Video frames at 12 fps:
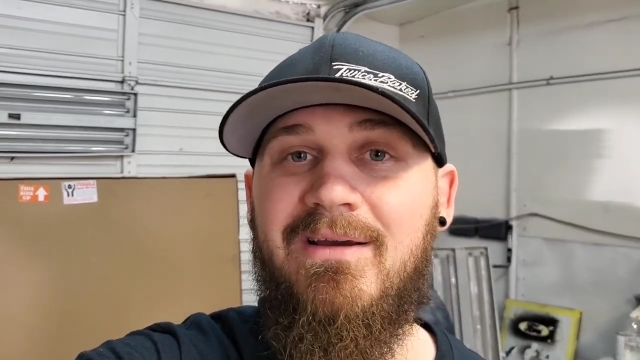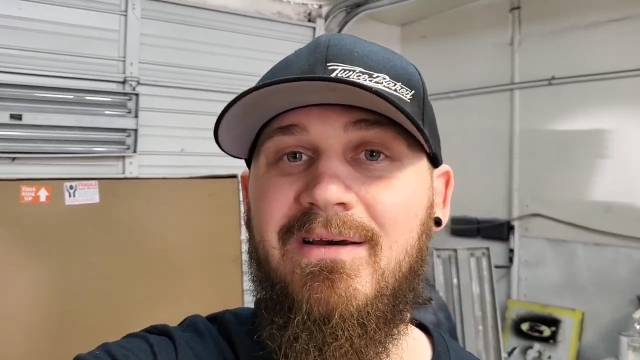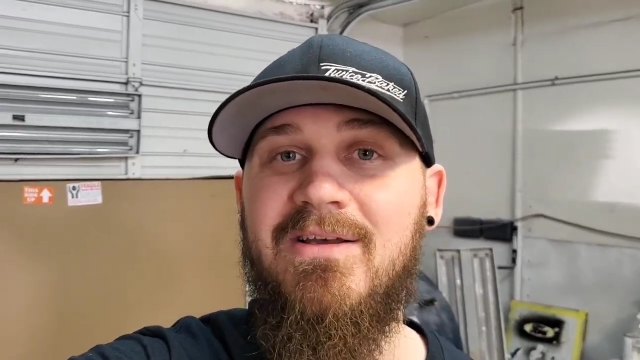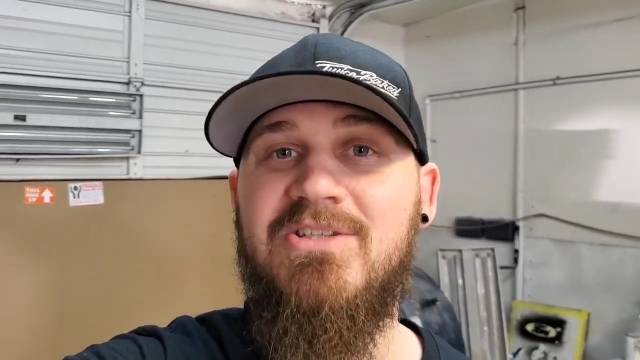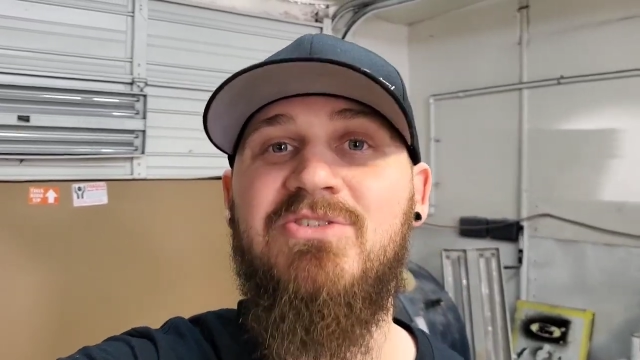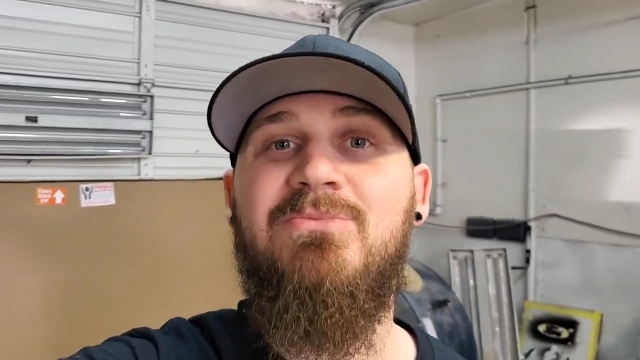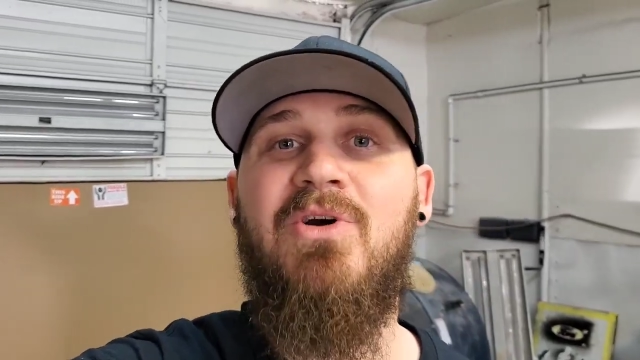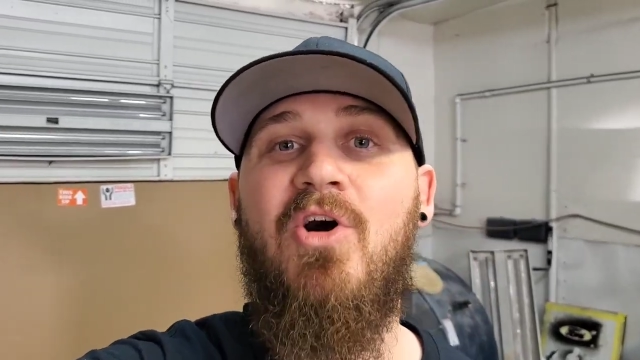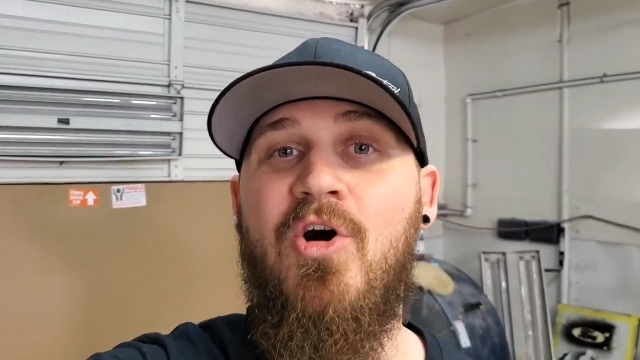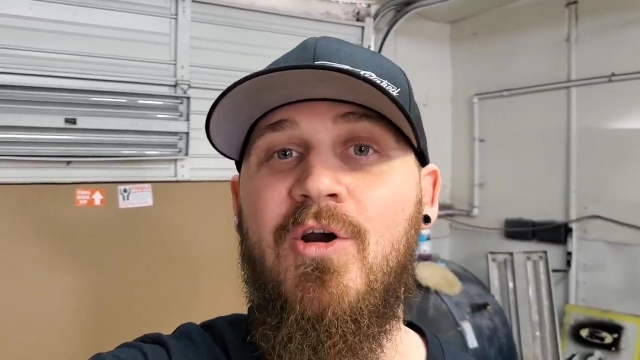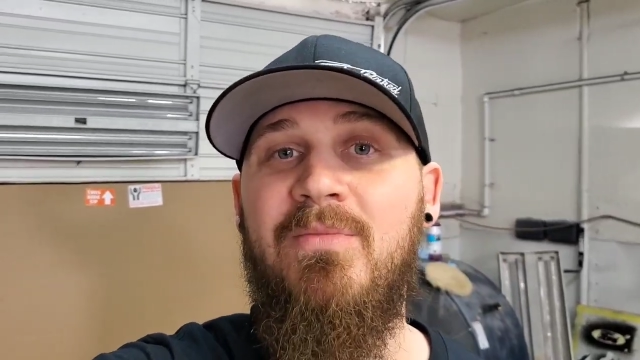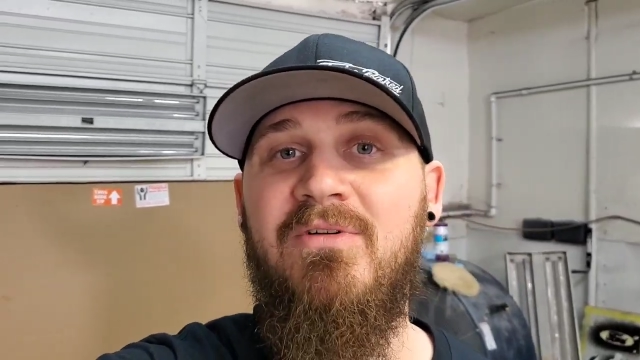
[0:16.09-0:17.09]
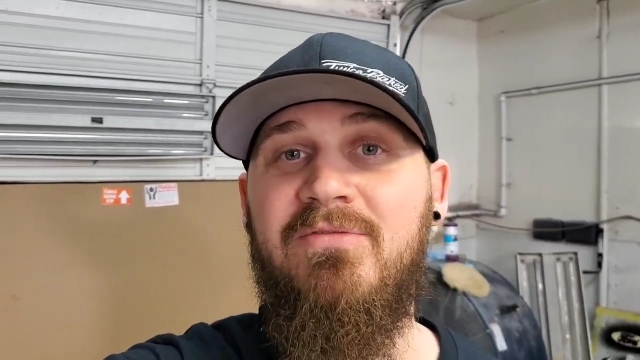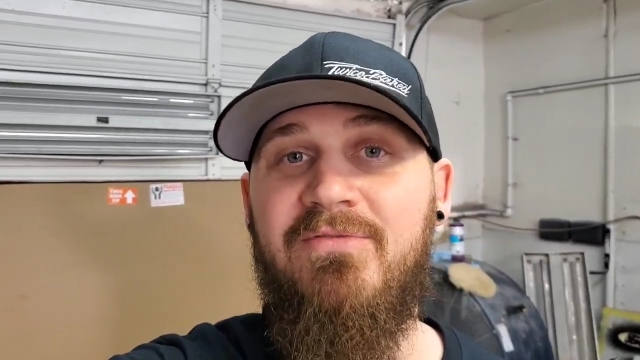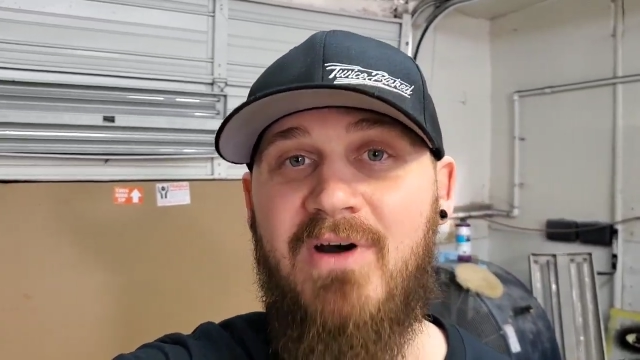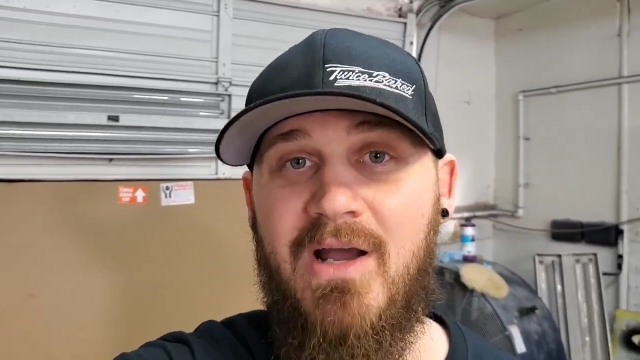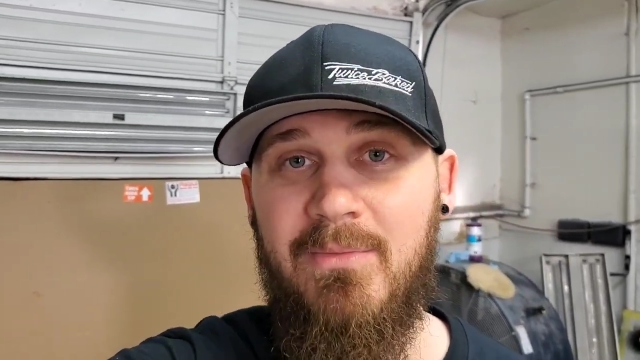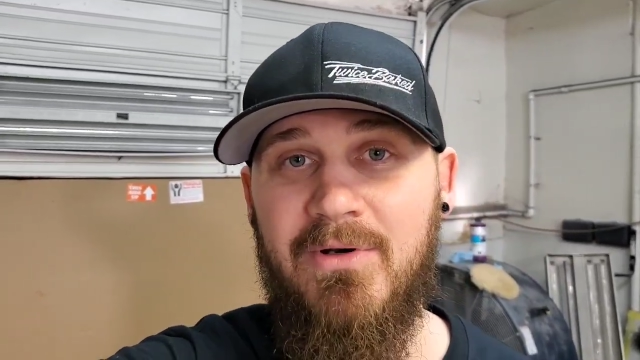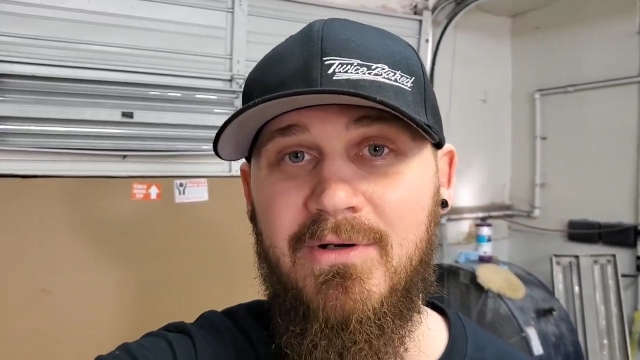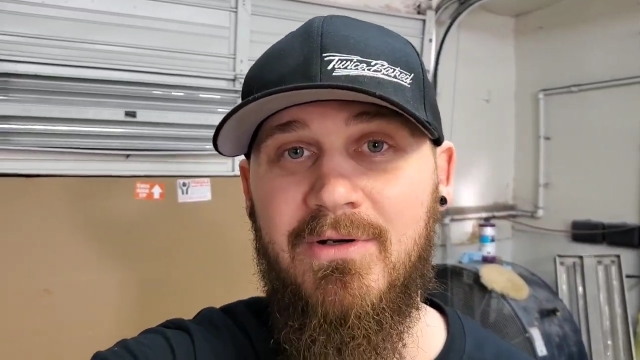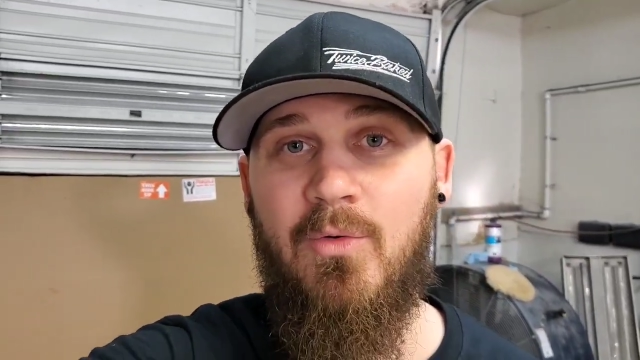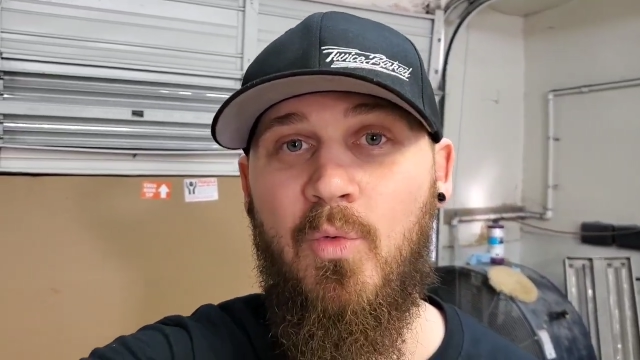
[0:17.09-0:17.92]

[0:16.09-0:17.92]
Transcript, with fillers: custom carbon fiber